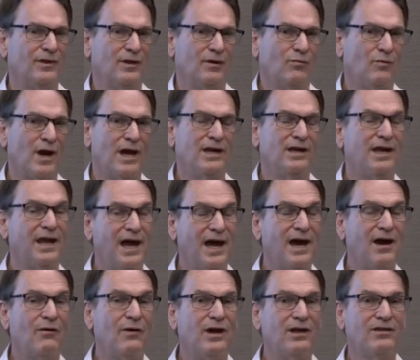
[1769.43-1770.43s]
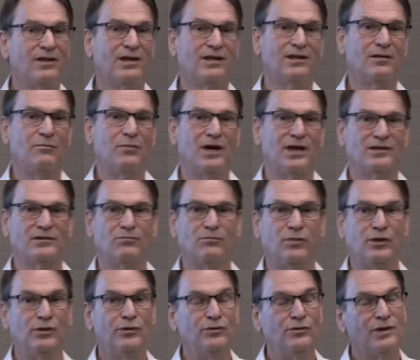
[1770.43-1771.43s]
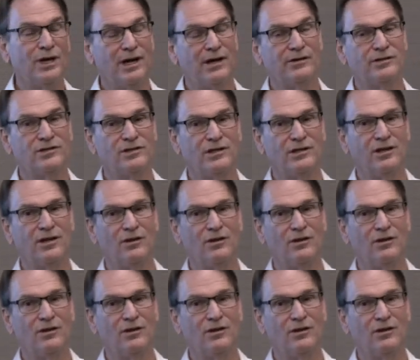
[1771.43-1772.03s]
Right now, I think the best blue chalcedony